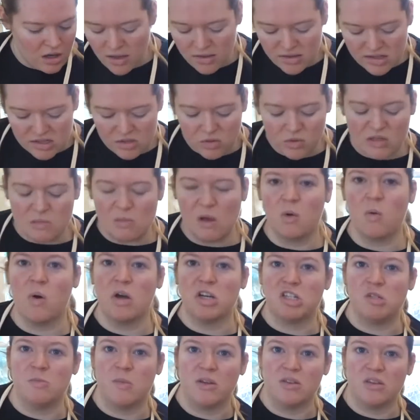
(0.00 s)
This is always my
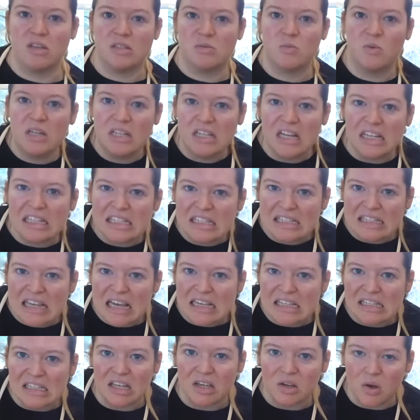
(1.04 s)
question about this. When it
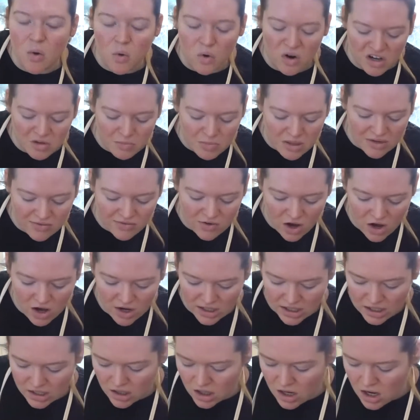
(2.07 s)
says like corned beef
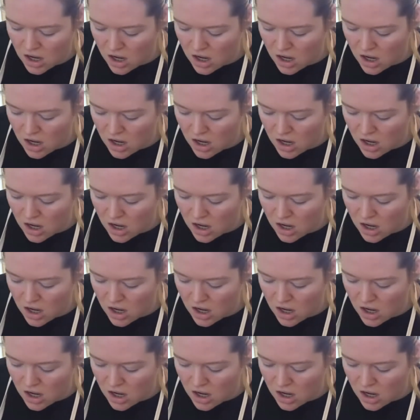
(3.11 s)
on it,